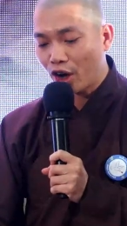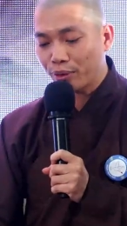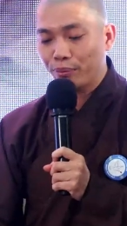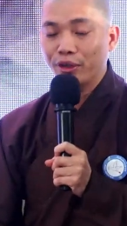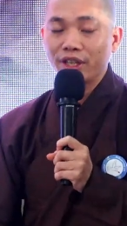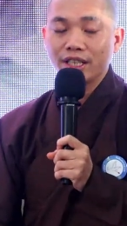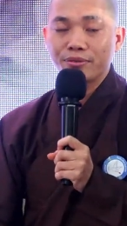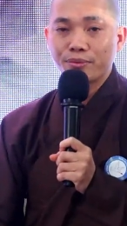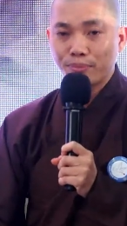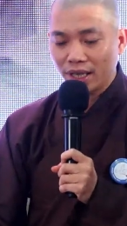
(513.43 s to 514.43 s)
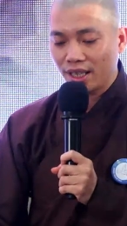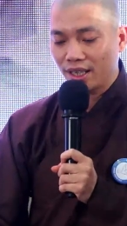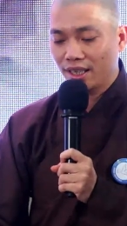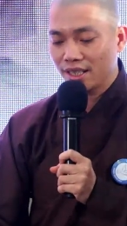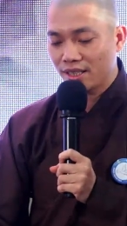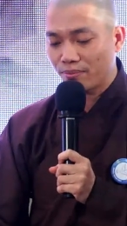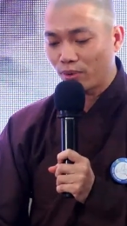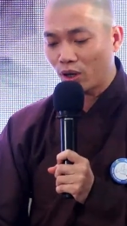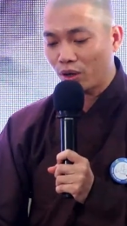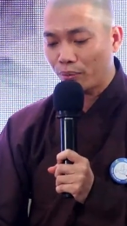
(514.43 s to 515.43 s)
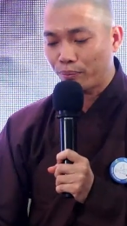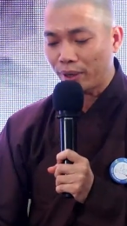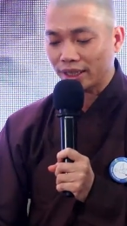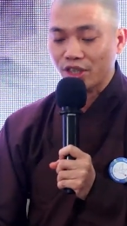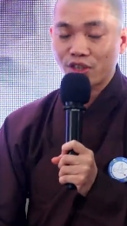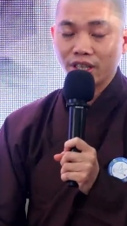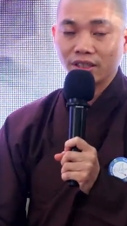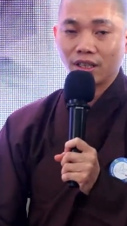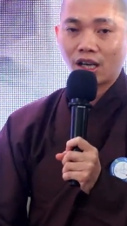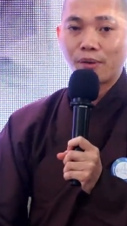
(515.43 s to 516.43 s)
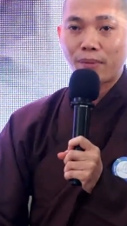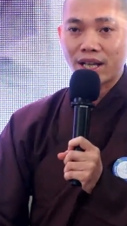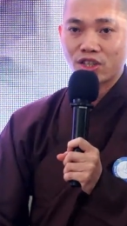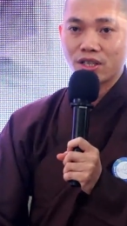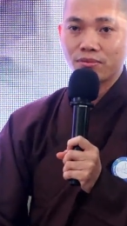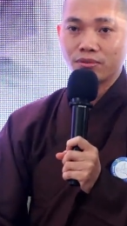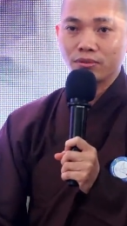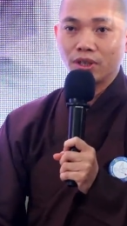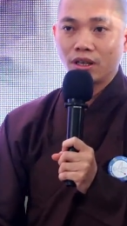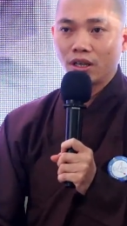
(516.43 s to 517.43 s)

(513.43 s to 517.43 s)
on building beings for practicing compassion